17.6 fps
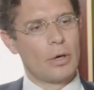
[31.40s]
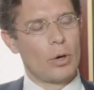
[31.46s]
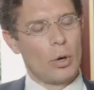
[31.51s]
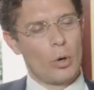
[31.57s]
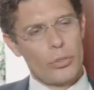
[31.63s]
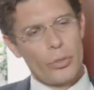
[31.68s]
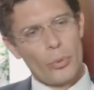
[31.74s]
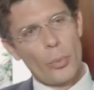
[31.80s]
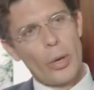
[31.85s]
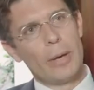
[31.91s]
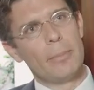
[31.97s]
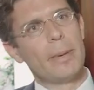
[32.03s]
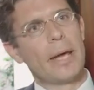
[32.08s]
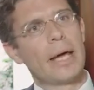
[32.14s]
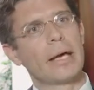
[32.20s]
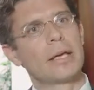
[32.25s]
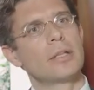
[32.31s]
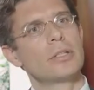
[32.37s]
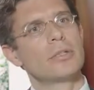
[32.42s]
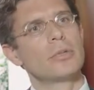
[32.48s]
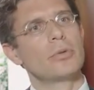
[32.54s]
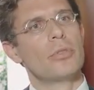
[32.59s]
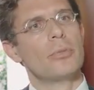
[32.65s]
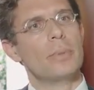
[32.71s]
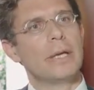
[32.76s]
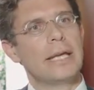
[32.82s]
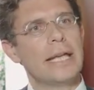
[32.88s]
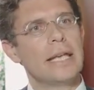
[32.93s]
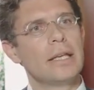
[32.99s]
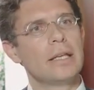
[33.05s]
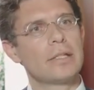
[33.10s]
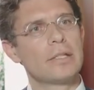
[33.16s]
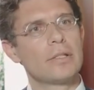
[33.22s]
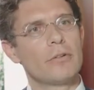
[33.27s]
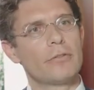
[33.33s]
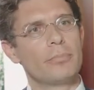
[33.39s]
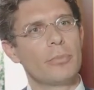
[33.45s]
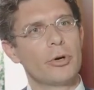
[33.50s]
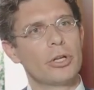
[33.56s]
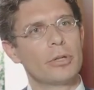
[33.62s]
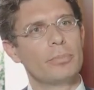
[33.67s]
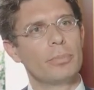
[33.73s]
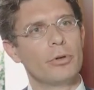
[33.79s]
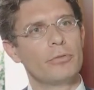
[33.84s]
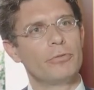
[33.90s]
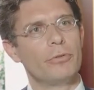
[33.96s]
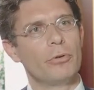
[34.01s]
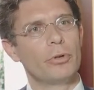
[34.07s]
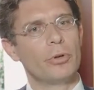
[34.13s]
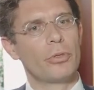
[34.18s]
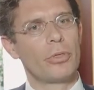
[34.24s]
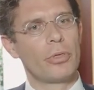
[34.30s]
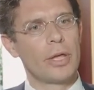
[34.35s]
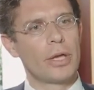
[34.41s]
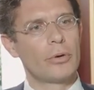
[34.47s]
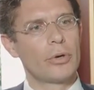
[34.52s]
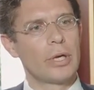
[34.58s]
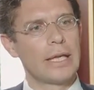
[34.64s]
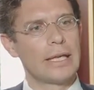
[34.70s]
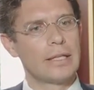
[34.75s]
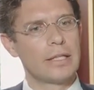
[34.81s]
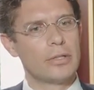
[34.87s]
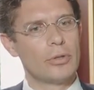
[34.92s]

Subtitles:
all the way back to the beginnings of modern portfolio theory,